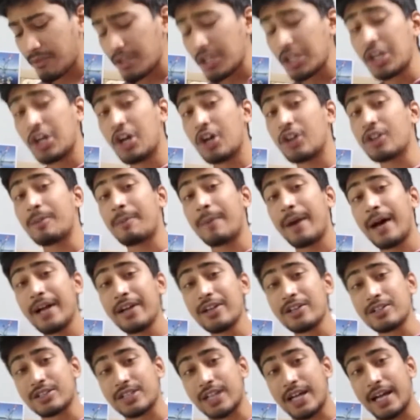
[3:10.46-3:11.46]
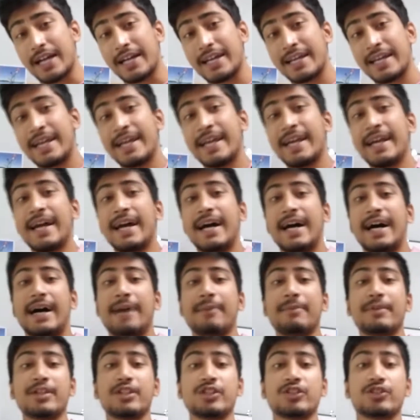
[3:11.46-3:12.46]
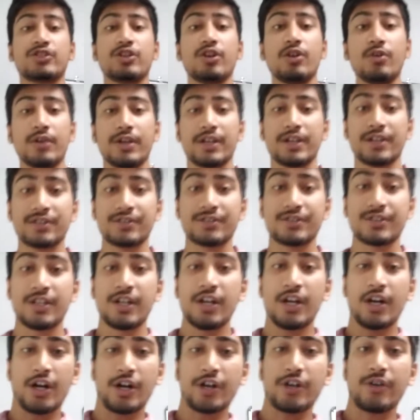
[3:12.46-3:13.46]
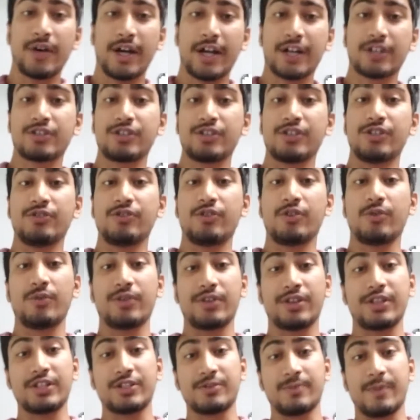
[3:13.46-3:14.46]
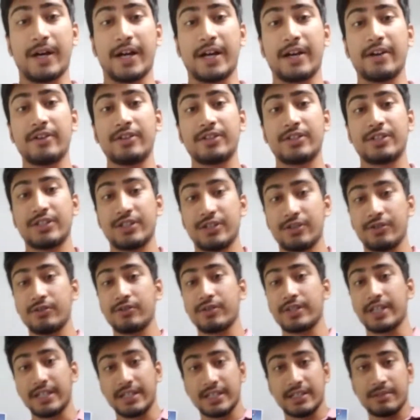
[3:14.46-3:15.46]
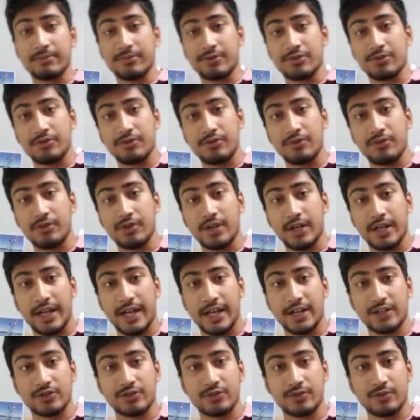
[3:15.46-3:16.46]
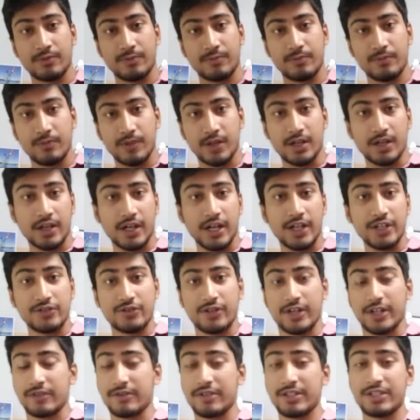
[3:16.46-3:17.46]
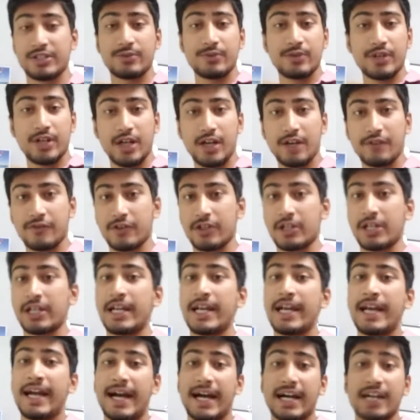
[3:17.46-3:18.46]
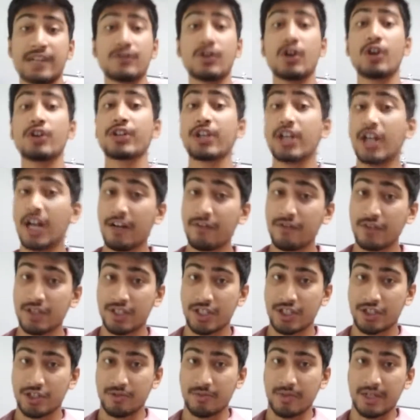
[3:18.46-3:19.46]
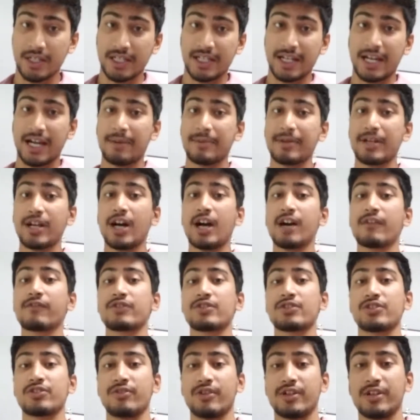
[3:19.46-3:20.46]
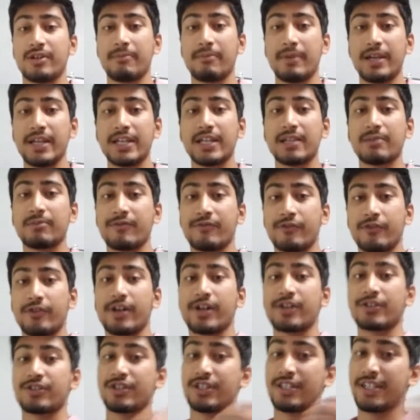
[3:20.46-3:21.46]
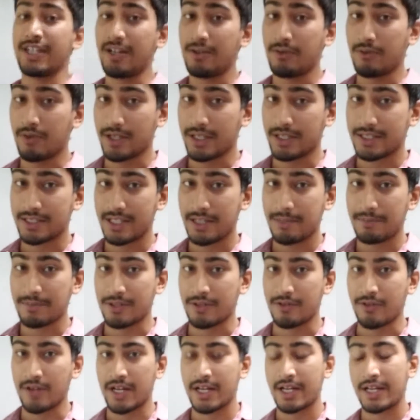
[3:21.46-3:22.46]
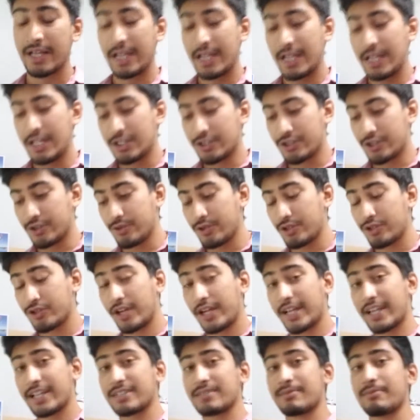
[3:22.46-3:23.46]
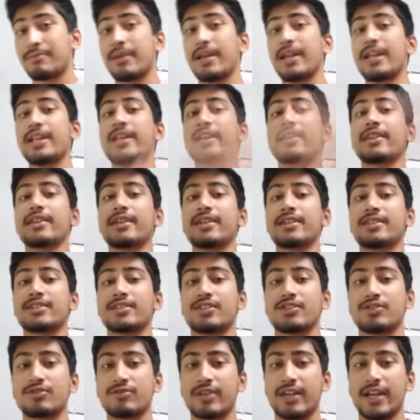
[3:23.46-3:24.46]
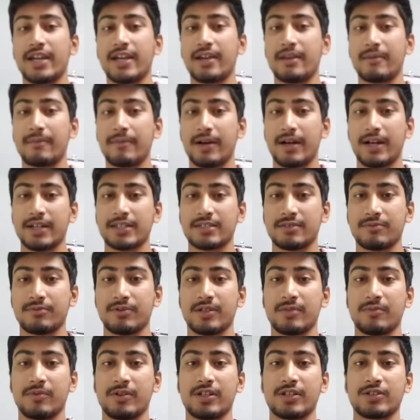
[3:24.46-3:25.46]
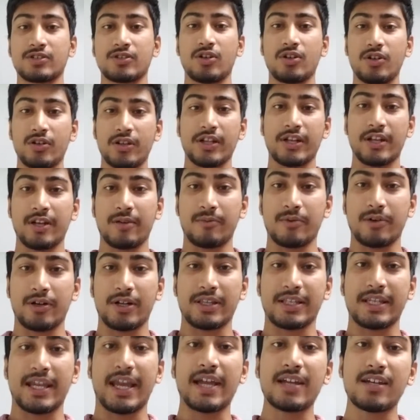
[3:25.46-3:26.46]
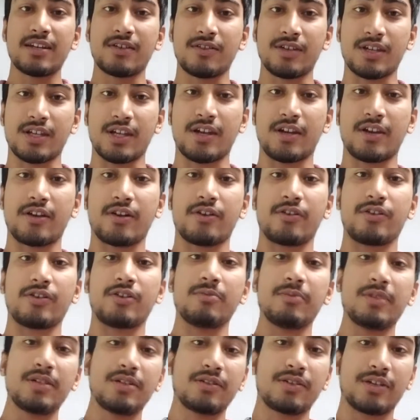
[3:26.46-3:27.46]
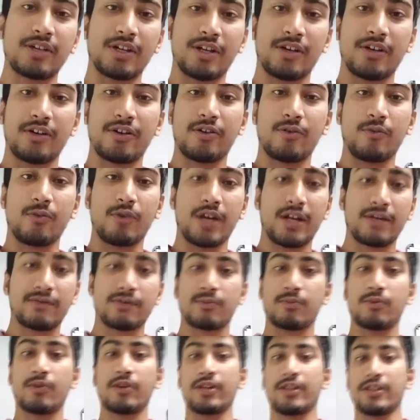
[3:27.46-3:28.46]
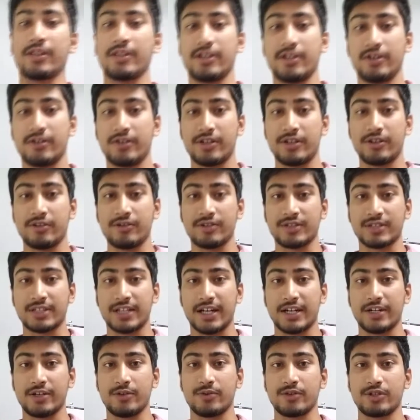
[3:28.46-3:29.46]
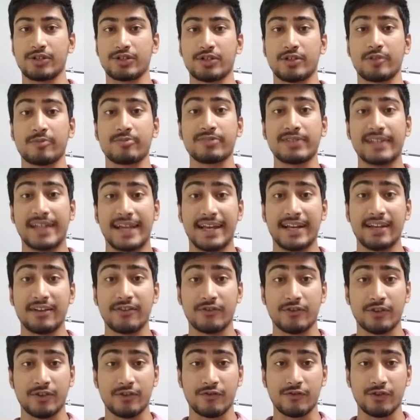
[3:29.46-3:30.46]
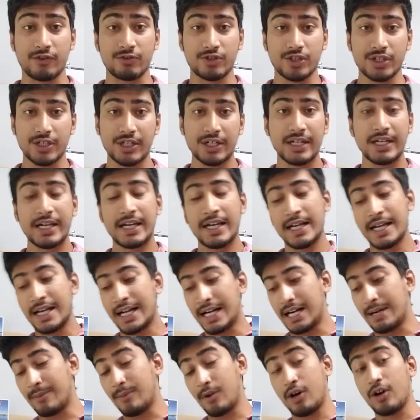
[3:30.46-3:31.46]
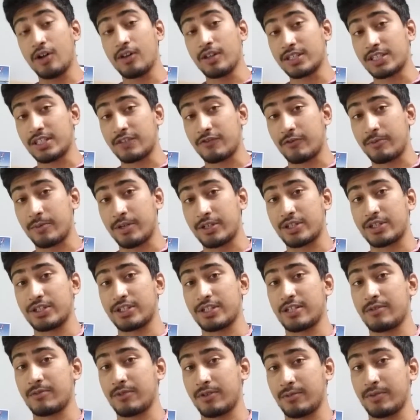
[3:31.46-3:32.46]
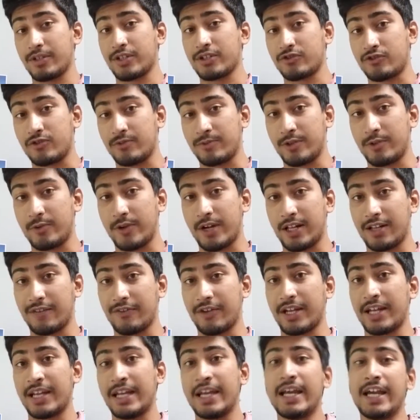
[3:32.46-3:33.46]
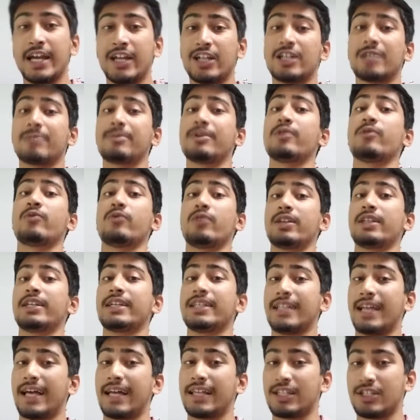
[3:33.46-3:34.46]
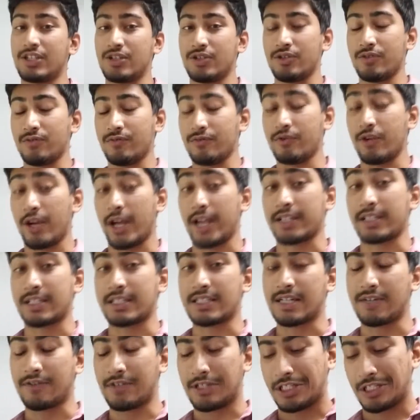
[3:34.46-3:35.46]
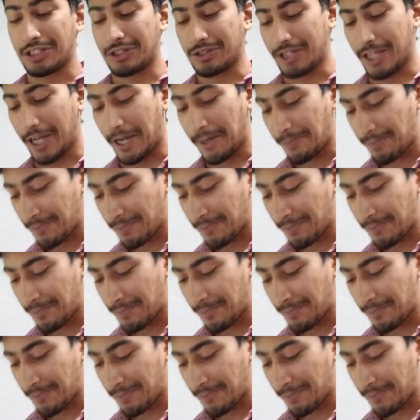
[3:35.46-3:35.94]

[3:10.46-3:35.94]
And on the buyer side, how many showings are you actually doing with each buyer to get them to an actual contract, right? To an offer. Out of all the offers that you're making, how many offers do you end up making before you actually get one accepted, right? So you want to track as many things as you can possibly, because all that number at the end of the year or in the middle of the year or whatever point in the year that you decide you want to start planning for the future, all this information is going to become extremely relevant. And you're going to be really glad that you can track this every single day.